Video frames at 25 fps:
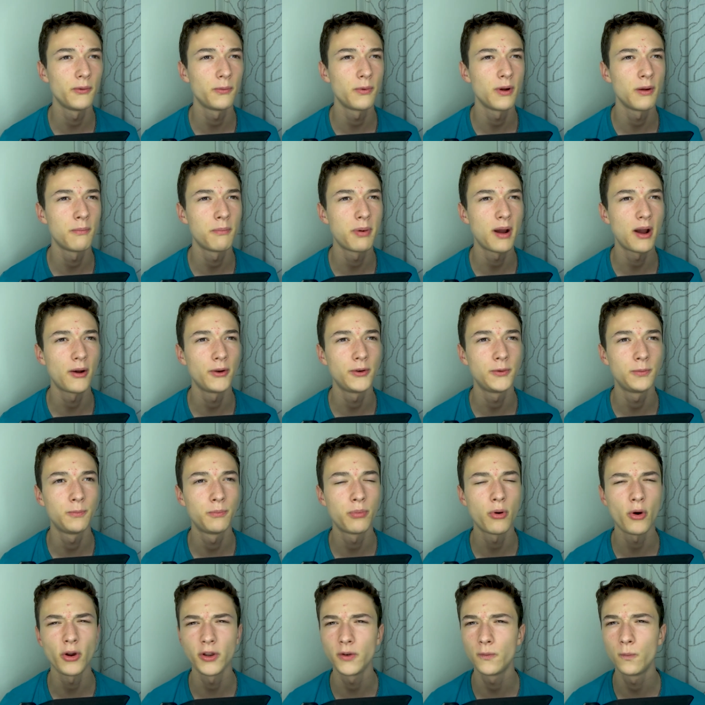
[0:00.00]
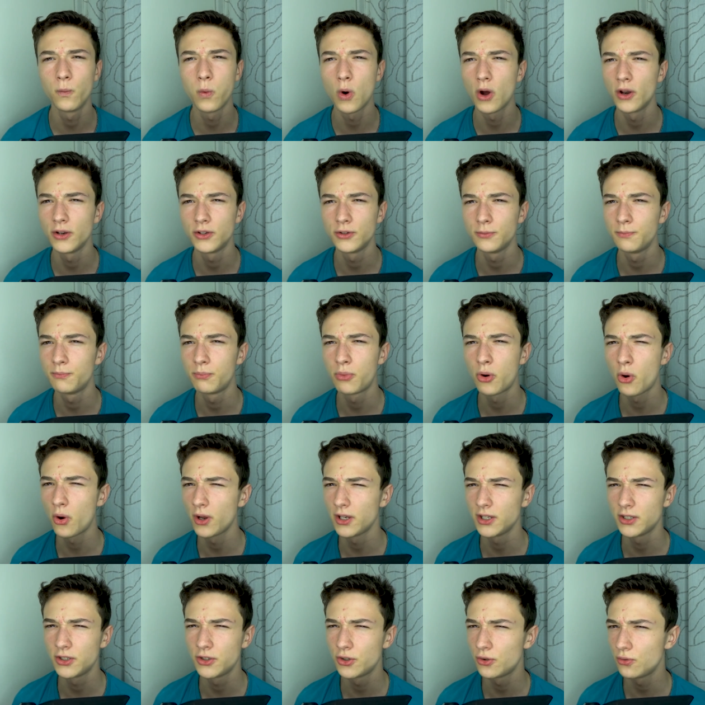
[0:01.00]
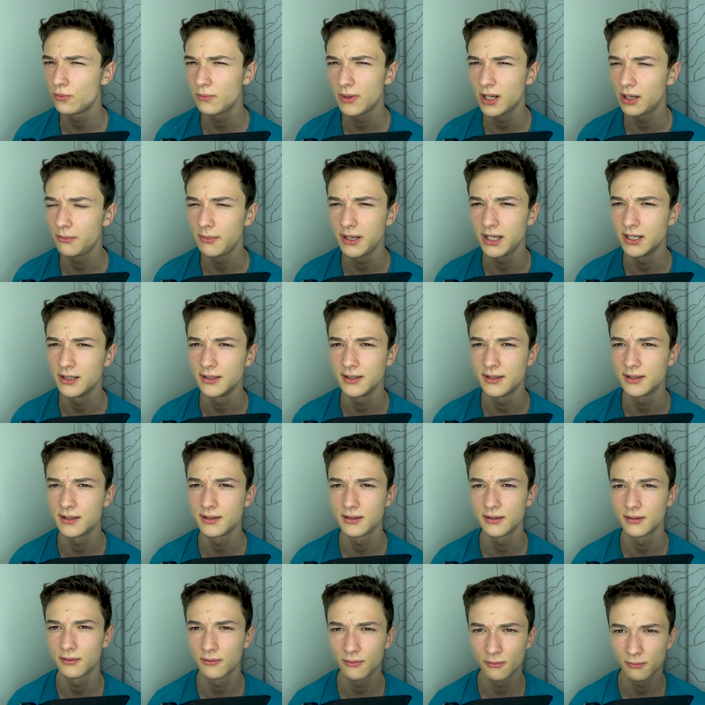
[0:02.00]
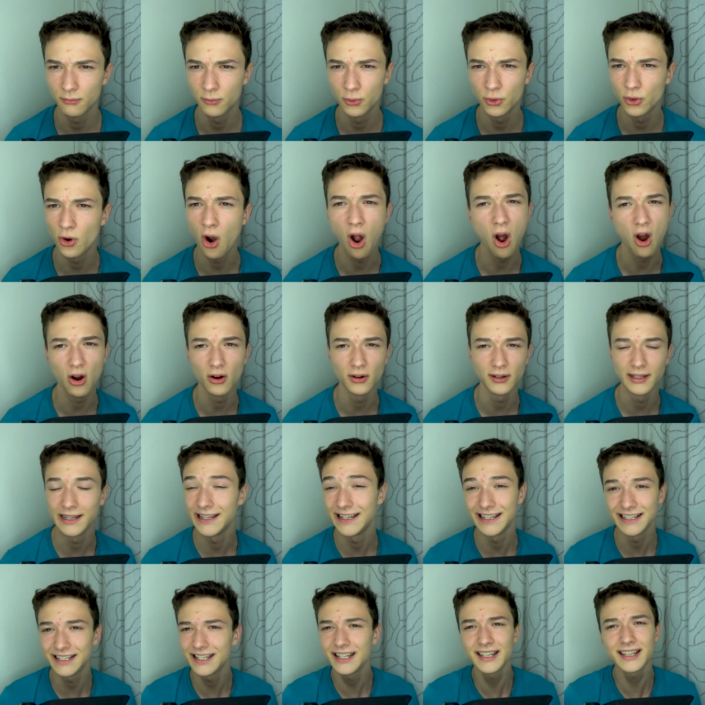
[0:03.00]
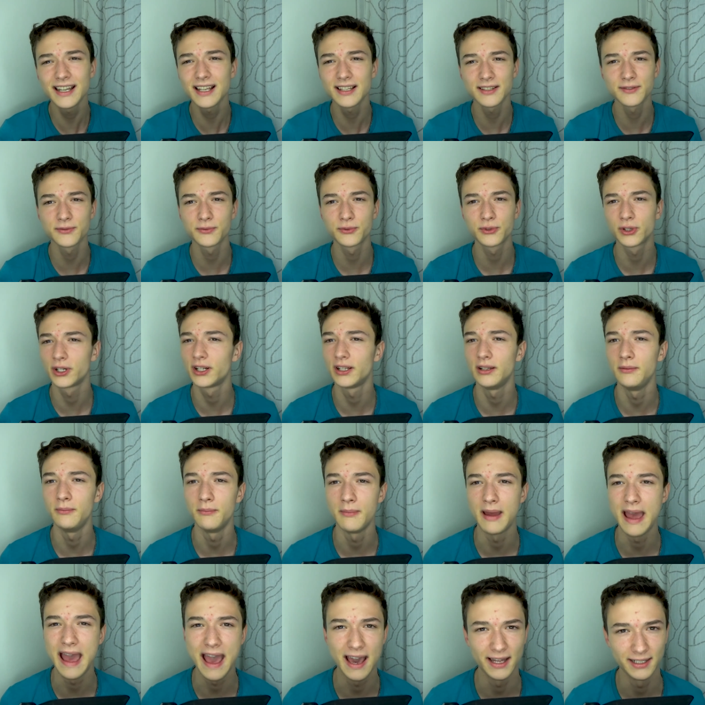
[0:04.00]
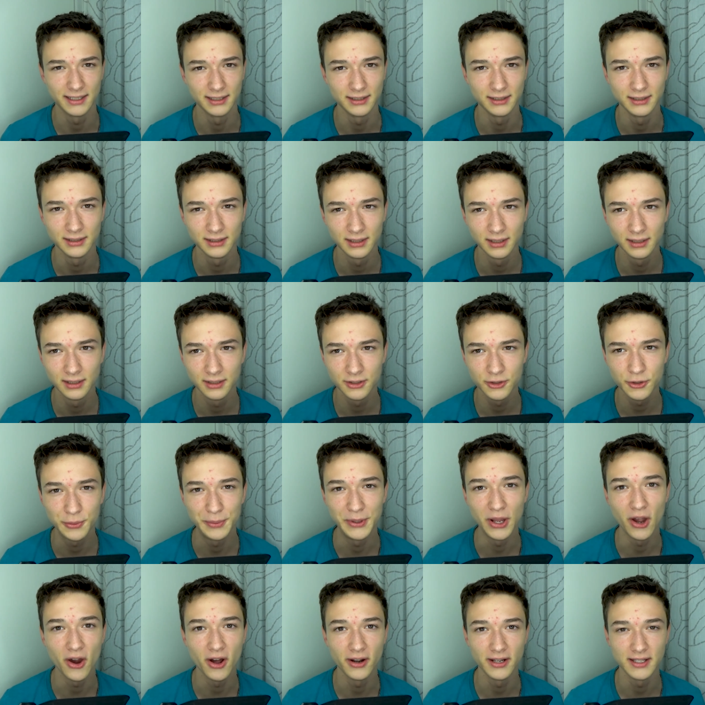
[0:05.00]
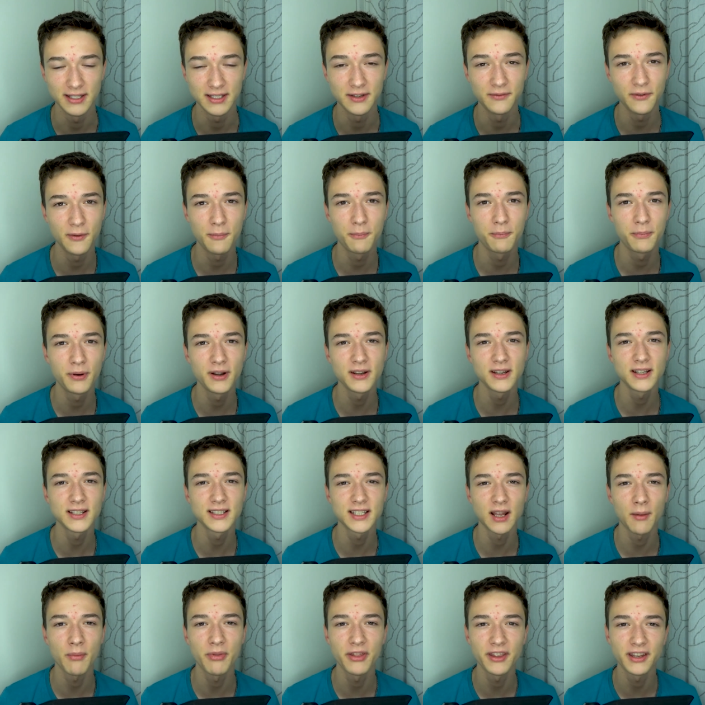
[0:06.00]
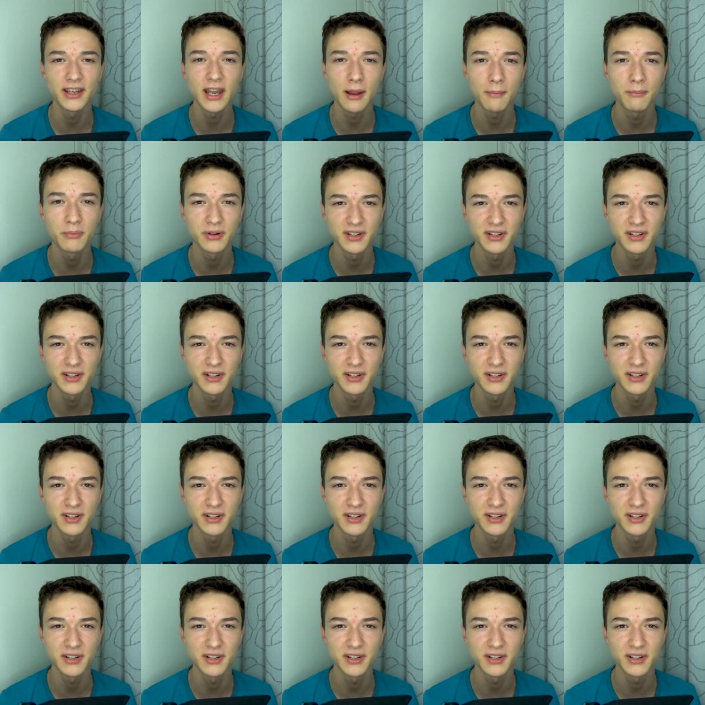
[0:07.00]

about 0.1 to 0.2 millimeters wrong, and it, it doesn't really matter to be honest. If you're printing something that